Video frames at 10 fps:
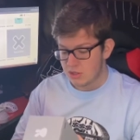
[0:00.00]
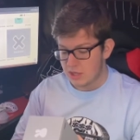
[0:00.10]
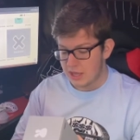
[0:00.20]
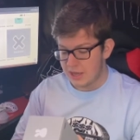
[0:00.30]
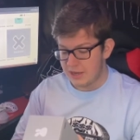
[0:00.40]

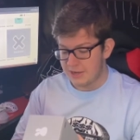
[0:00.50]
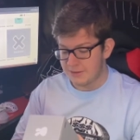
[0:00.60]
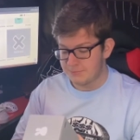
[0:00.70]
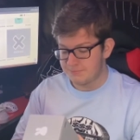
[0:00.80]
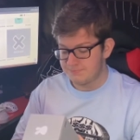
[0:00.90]

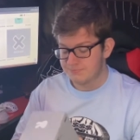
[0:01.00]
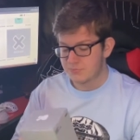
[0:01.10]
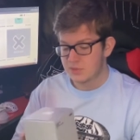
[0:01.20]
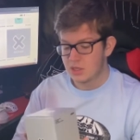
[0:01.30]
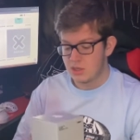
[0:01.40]
Um,
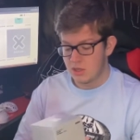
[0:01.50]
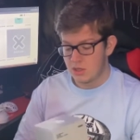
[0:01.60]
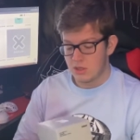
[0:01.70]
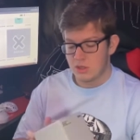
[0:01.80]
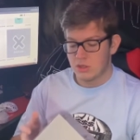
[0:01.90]

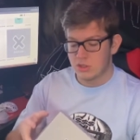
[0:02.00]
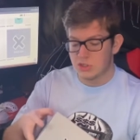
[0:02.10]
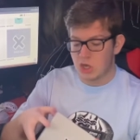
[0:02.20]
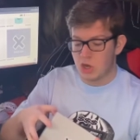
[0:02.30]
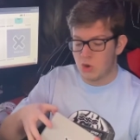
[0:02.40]

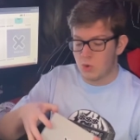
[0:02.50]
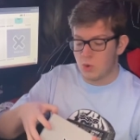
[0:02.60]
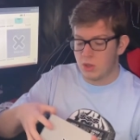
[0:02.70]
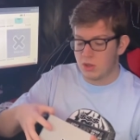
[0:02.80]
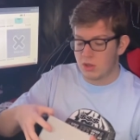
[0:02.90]

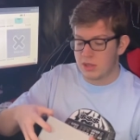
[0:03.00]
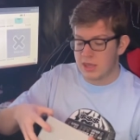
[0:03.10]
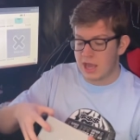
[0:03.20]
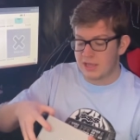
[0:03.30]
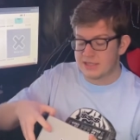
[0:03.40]
so
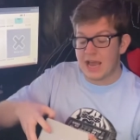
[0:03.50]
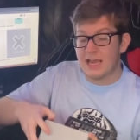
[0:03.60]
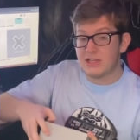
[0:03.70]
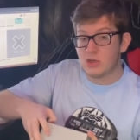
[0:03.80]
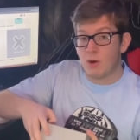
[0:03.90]
yeah, 10
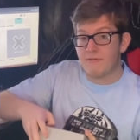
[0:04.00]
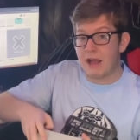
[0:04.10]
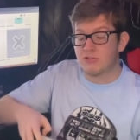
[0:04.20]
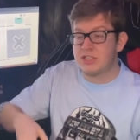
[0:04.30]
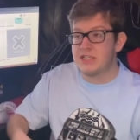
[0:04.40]
to 12
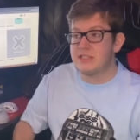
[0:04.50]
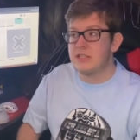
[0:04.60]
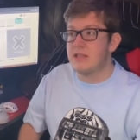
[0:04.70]
ounces.